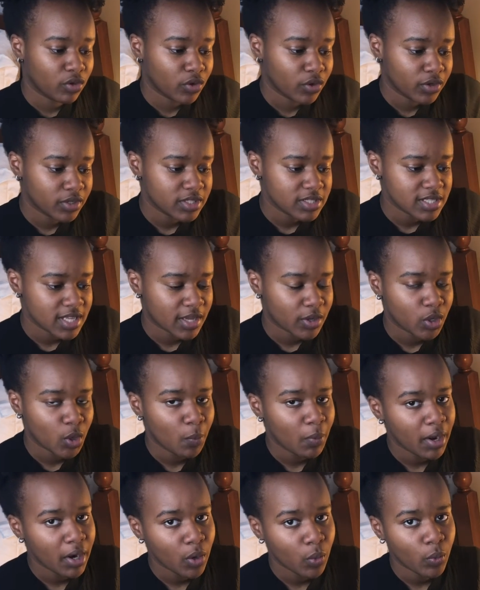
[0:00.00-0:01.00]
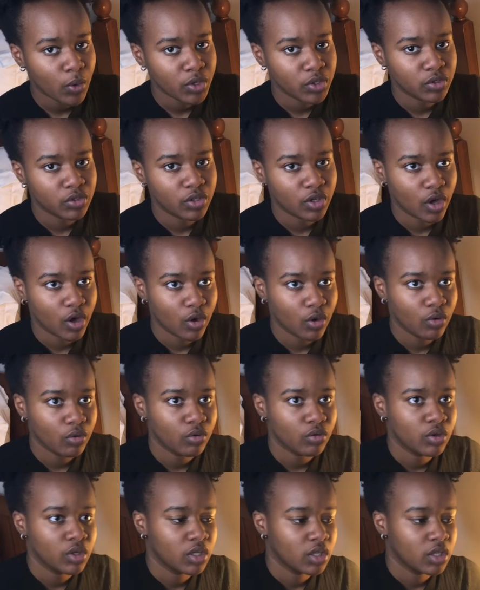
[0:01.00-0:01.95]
learned is like, no matter where you go,